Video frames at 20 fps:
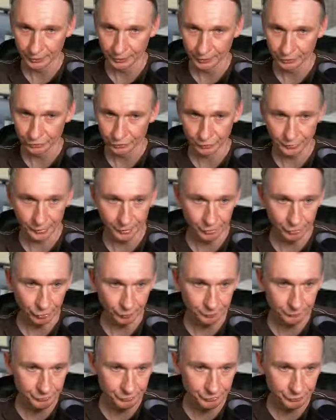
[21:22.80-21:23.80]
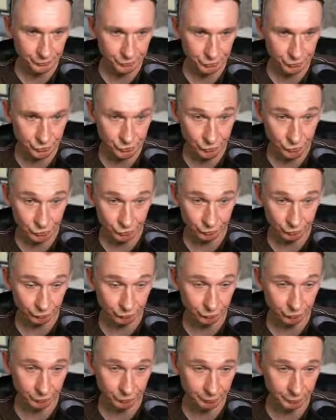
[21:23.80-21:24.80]
So I hope this was useful
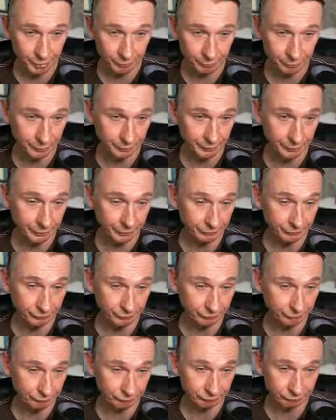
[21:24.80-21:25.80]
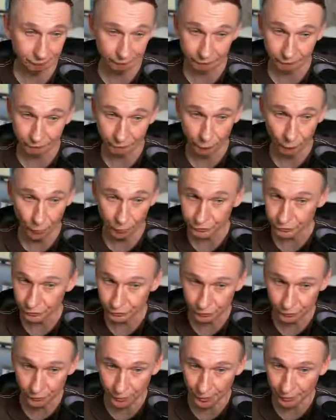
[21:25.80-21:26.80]
for people that want to
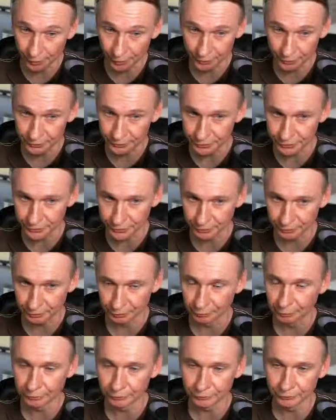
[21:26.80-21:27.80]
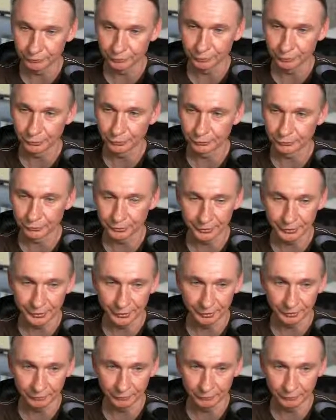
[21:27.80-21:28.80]
try out a single board computer in
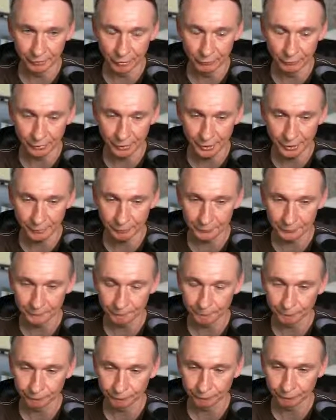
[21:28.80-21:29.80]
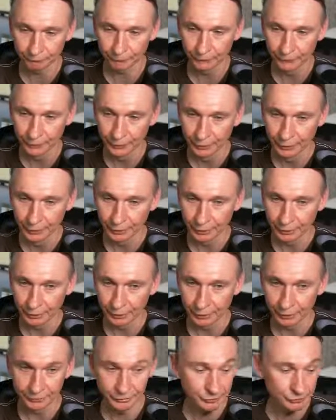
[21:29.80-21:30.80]
their home lab.
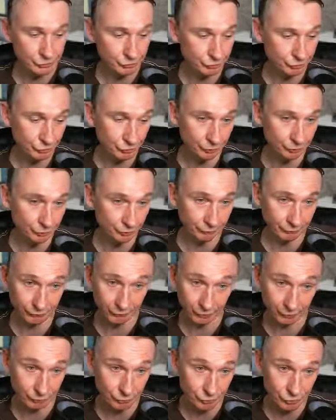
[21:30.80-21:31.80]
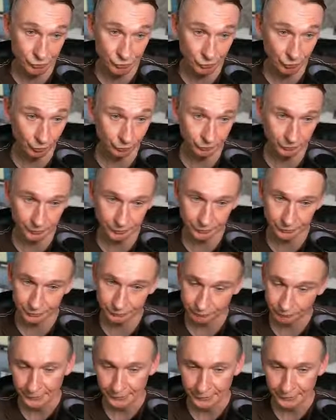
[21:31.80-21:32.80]
This is a thing to start with.
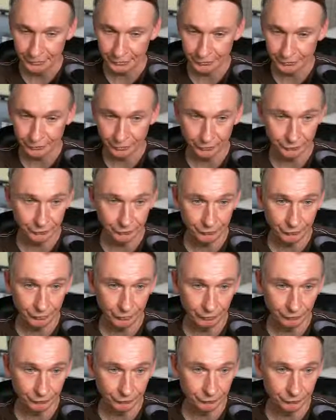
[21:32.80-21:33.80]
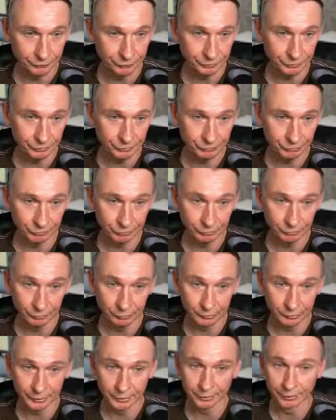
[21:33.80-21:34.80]
It's an alternative
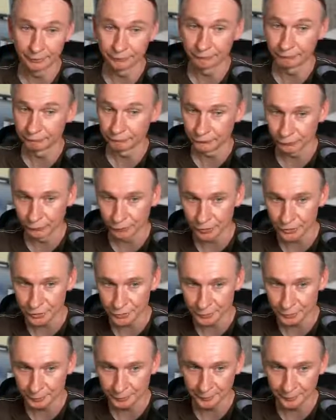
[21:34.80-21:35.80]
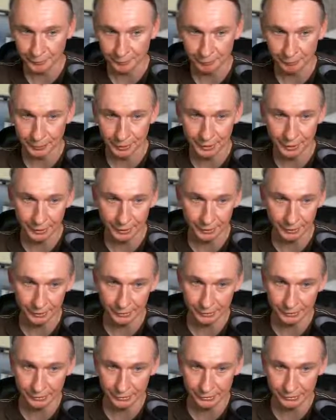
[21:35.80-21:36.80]
for Raspberry Pi.
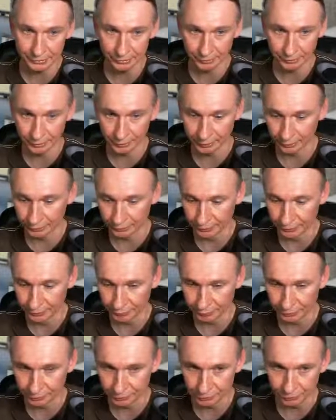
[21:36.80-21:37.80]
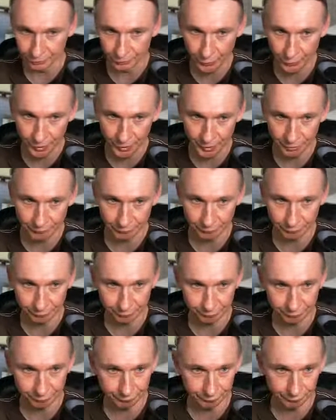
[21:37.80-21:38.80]
It's an in-between
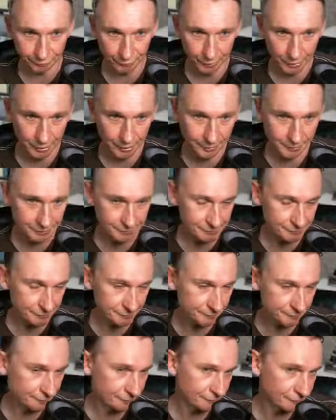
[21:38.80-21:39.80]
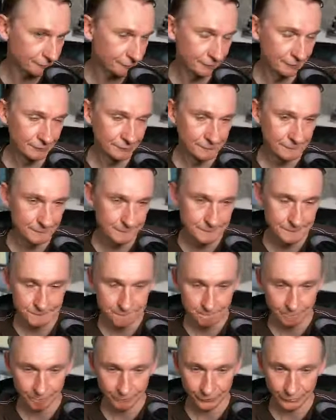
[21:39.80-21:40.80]
price
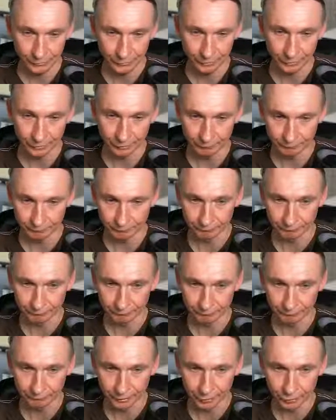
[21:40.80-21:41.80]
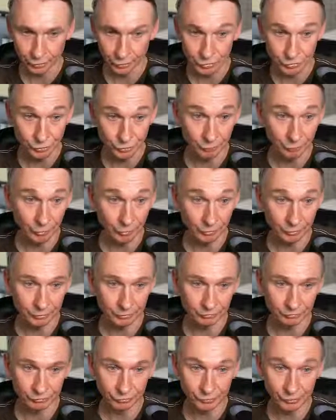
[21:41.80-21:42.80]
because the market
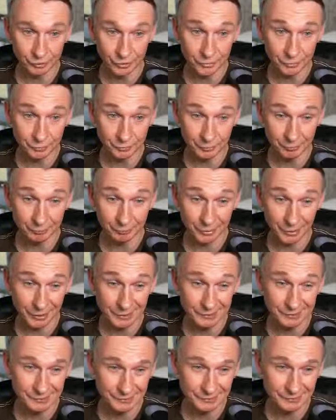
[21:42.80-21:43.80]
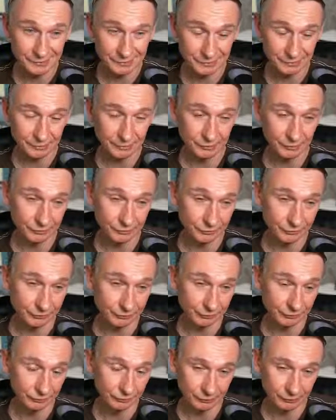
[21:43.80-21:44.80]
of the Raspberry Pi it
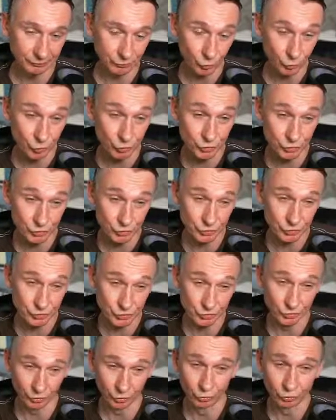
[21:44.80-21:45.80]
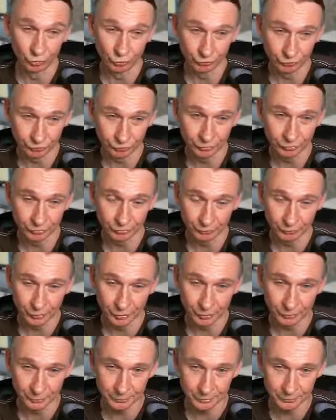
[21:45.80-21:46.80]
costs a lot for the
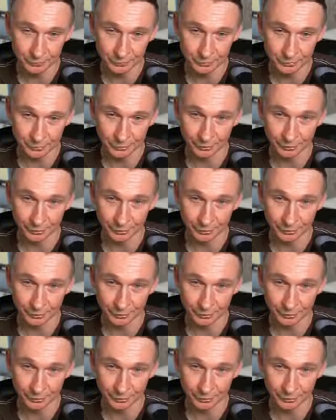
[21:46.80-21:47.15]
moment.